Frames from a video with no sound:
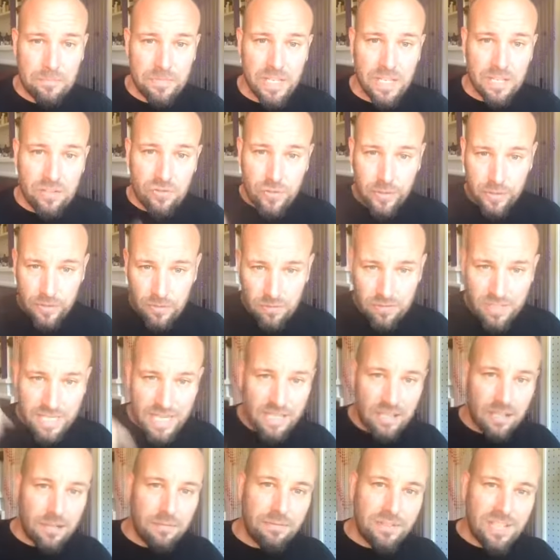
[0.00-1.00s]
Internal
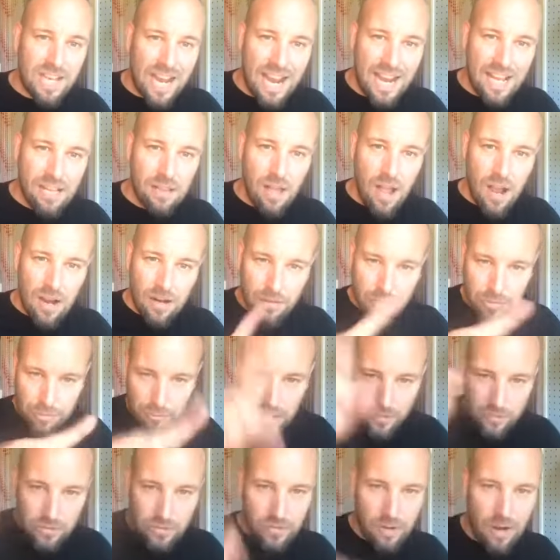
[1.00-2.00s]
negative dialogue
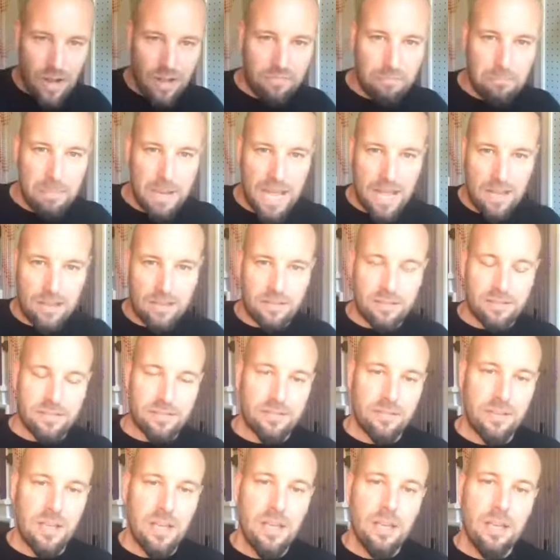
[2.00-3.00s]
throws you off
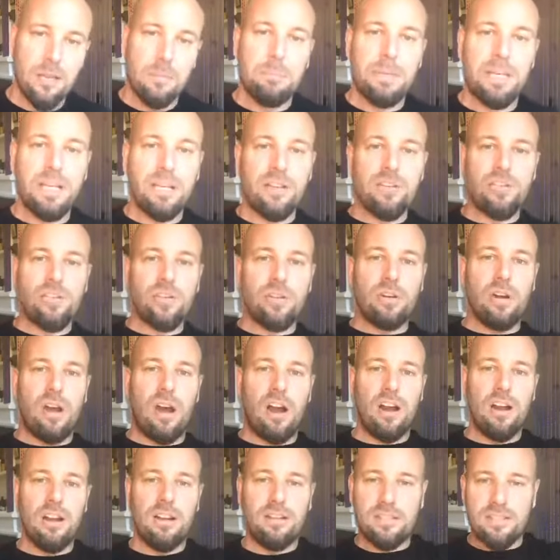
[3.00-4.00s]
balance, because your
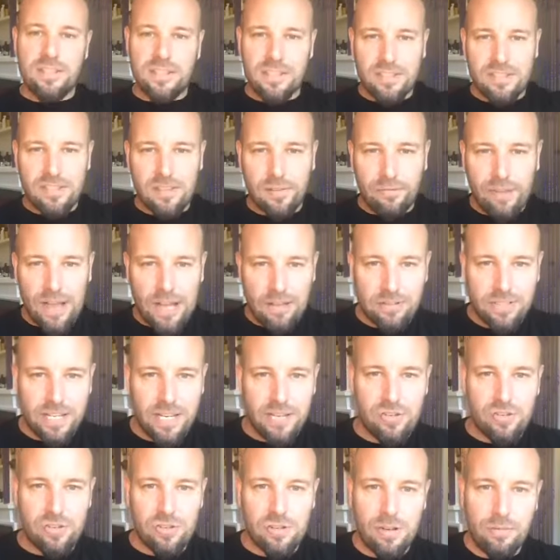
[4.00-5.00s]
heart is the
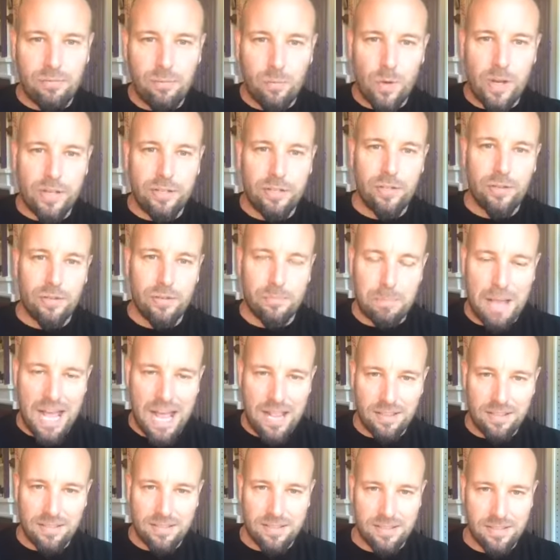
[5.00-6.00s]
foundation of what your
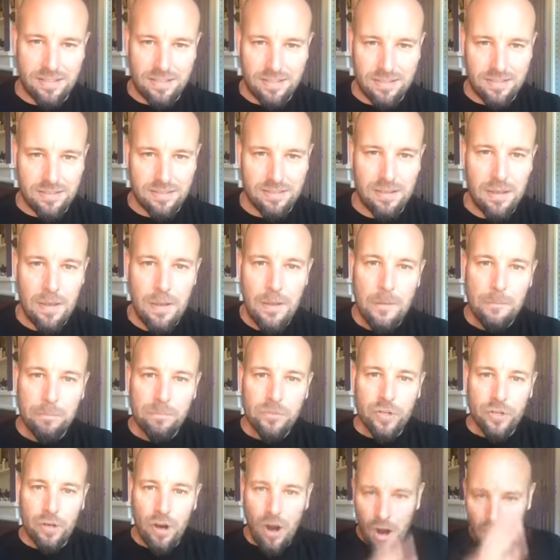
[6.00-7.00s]
balance is.
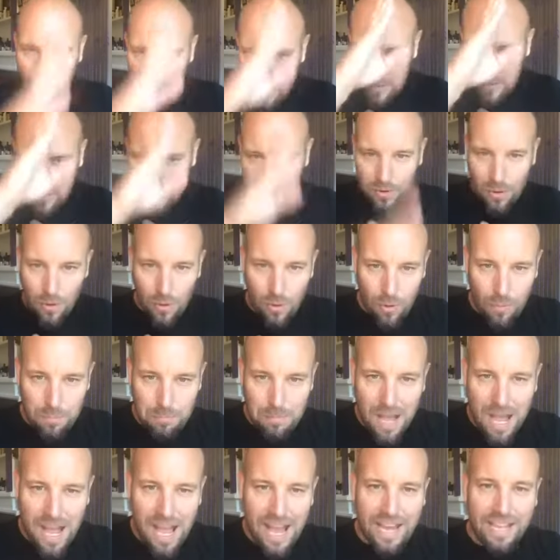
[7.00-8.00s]
Your heart, soul,
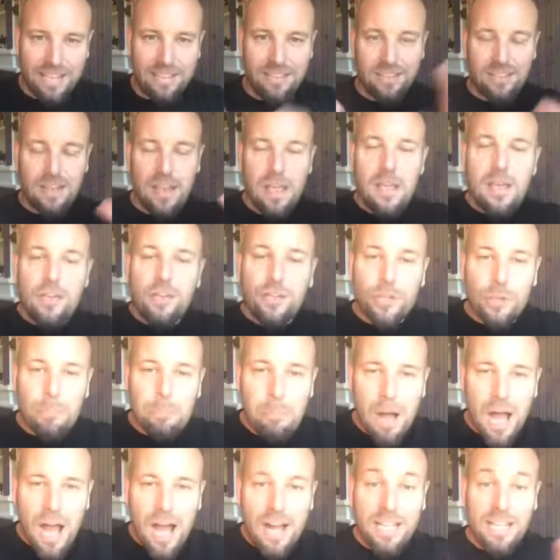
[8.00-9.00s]
mind, your
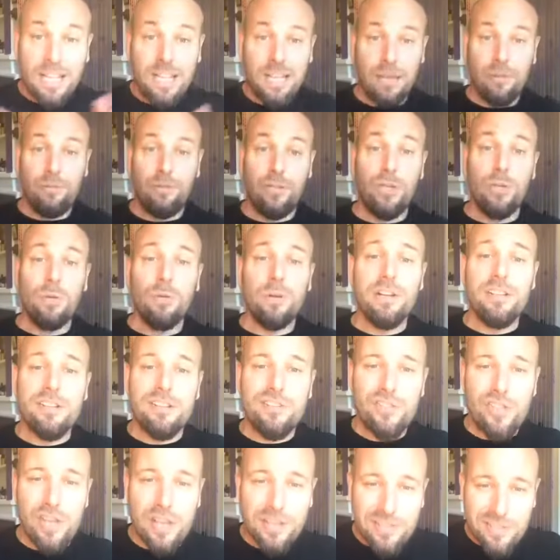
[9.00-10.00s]
body. If you were to
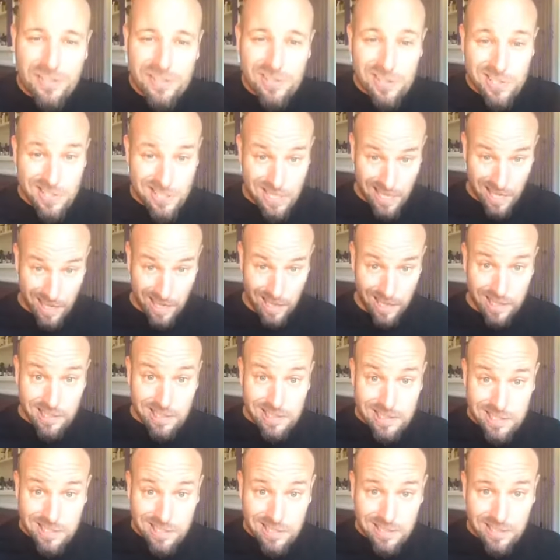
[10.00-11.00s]
just
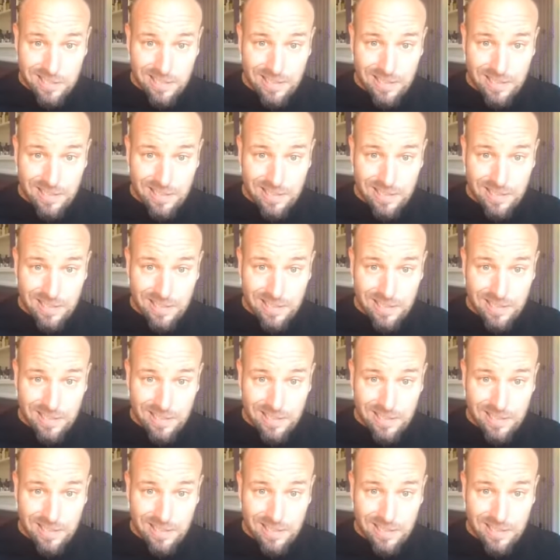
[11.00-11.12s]
sit